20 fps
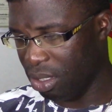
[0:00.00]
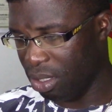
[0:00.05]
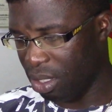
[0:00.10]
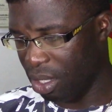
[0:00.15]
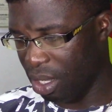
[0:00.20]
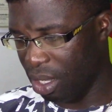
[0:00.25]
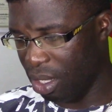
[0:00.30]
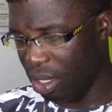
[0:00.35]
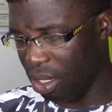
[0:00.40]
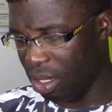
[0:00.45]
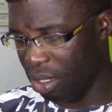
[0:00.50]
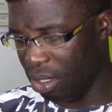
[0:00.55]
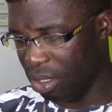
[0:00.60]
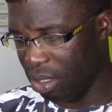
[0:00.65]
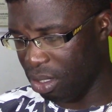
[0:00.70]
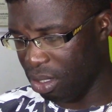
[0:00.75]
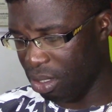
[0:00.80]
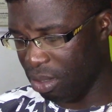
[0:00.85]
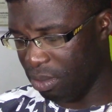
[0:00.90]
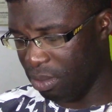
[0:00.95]
Oh,
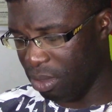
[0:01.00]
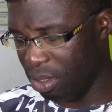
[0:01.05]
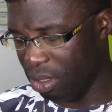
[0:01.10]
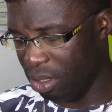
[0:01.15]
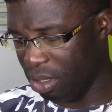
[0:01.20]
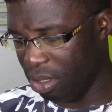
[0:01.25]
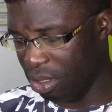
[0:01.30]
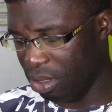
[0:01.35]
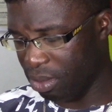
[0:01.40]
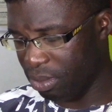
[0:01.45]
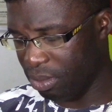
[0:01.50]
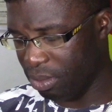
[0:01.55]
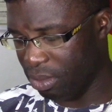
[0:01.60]
come on.